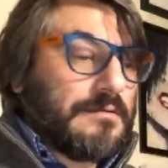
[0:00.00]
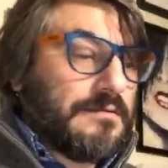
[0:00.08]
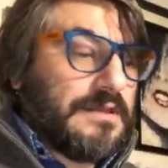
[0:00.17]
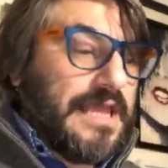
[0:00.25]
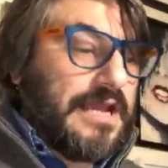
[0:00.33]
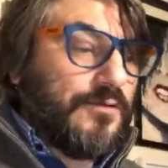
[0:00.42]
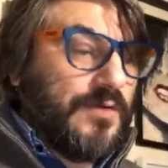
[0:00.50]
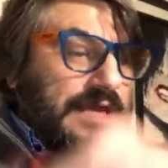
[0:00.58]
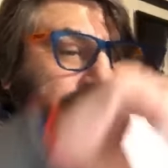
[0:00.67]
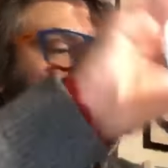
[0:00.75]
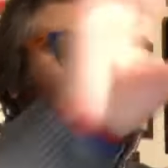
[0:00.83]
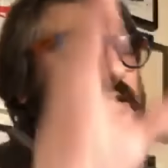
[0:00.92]
Then we
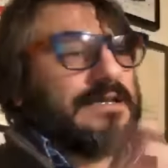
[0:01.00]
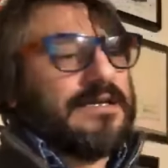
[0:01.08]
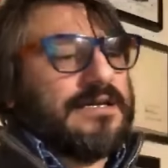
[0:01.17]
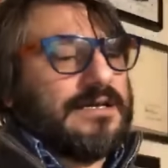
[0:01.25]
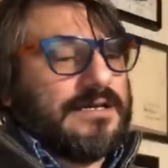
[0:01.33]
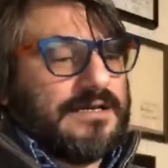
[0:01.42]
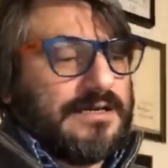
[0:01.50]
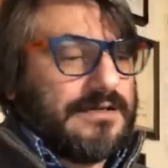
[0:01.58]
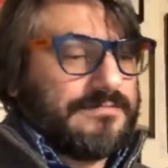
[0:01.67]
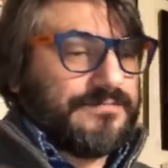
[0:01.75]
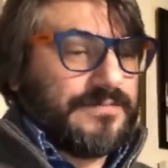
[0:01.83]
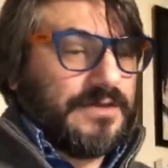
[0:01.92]
can
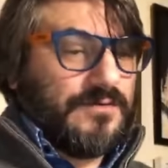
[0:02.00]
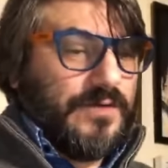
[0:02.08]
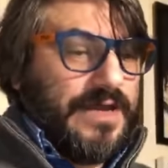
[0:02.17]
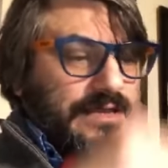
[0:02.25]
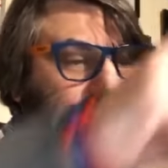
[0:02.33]
wait